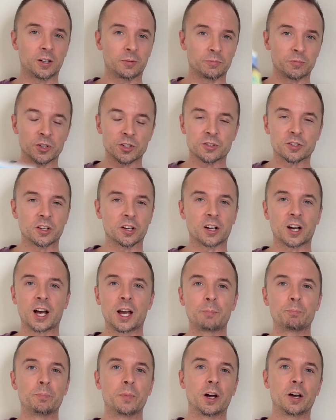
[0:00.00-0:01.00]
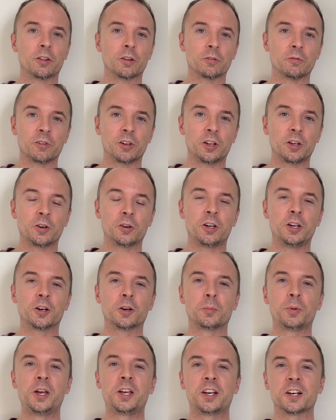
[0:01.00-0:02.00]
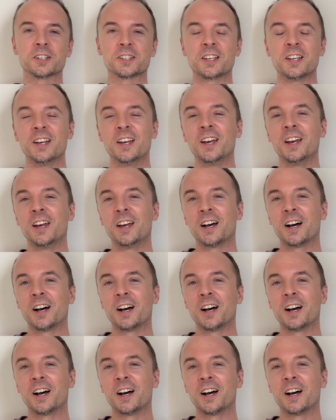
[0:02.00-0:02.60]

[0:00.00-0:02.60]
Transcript: I'm just going to hype my other video here because